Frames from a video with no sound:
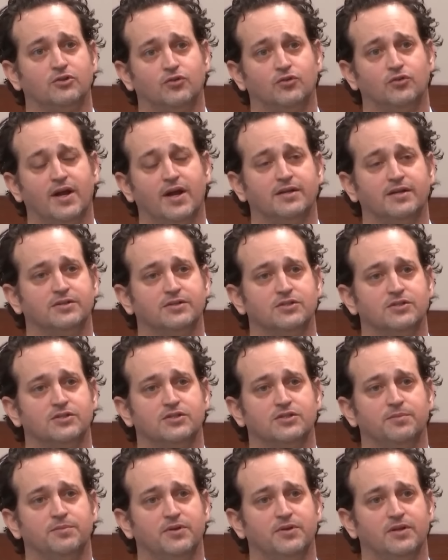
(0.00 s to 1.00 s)
dragged into
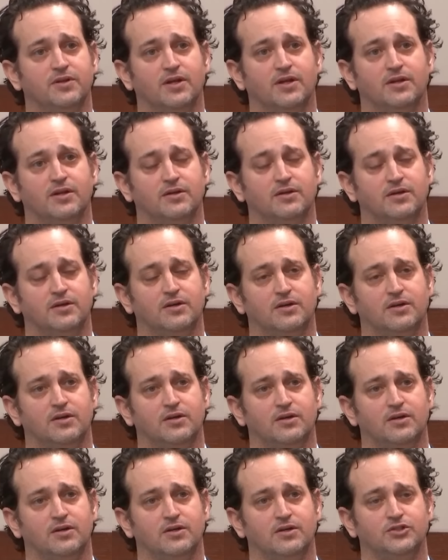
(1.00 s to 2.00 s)
something that
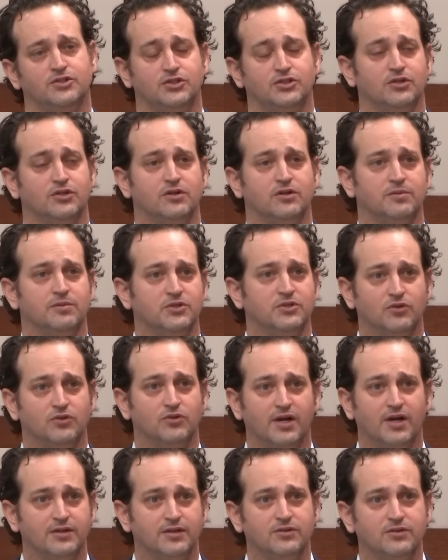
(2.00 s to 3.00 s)
she shouldn't have been
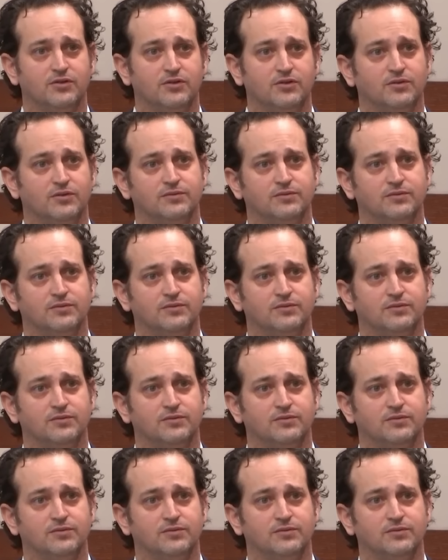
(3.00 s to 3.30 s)
dragged into.